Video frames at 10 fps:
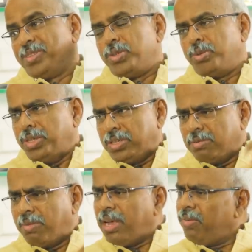So this
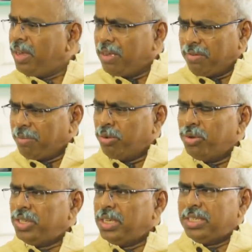is my way of
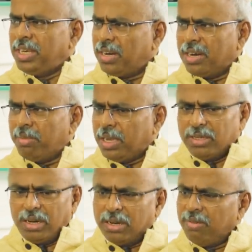approaching children. My
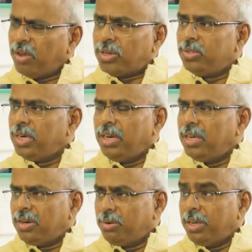children
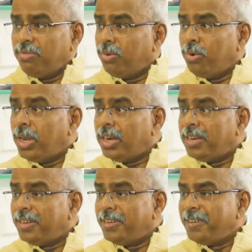fortunately are today frugal.
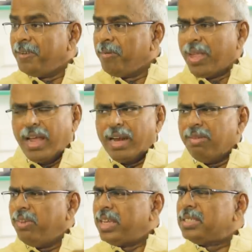And I
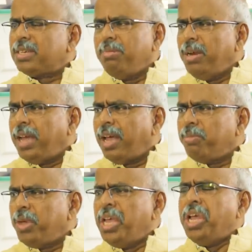am extremely
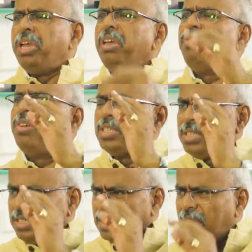happy. If your
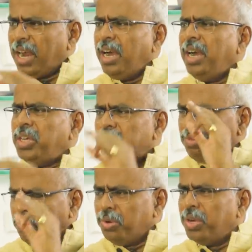child is
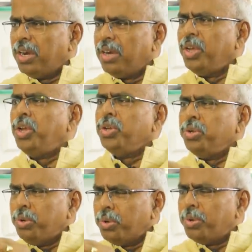frugal,
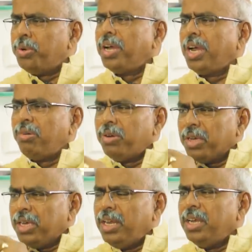you don't have to
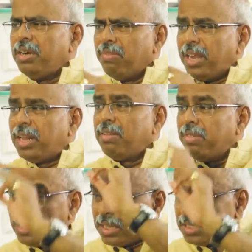create wealth
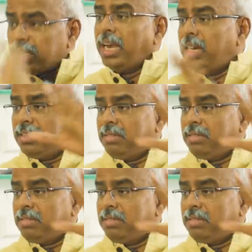for the child.